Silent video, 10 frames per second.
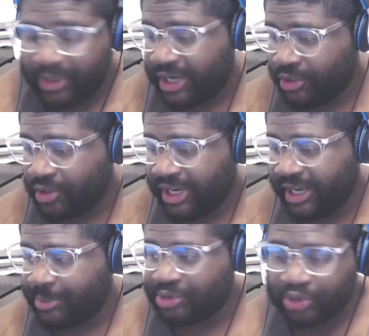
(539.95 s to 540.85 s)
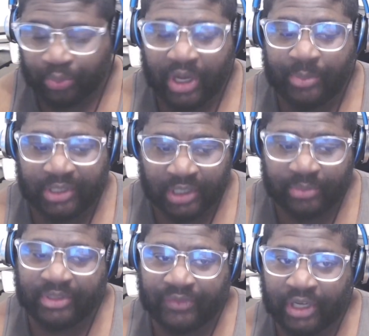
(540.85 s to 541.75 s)
but I know that episode's probably
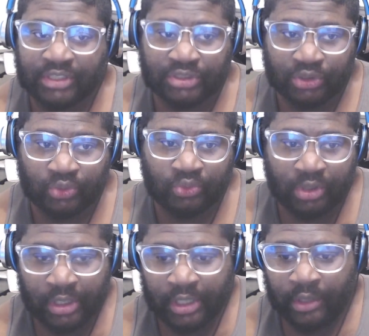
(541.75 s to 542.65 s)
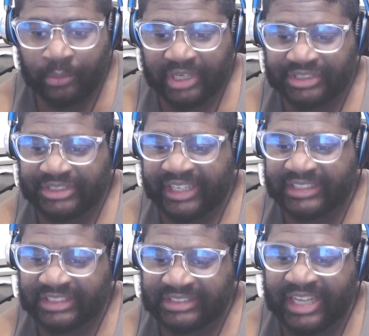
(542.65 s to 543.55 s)
coming very soon because she
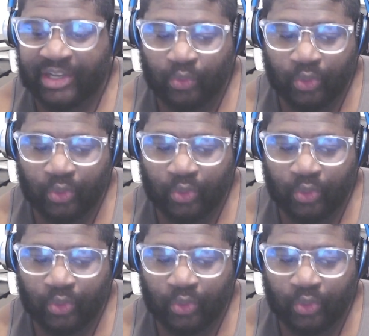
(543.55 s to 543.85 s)
is a tech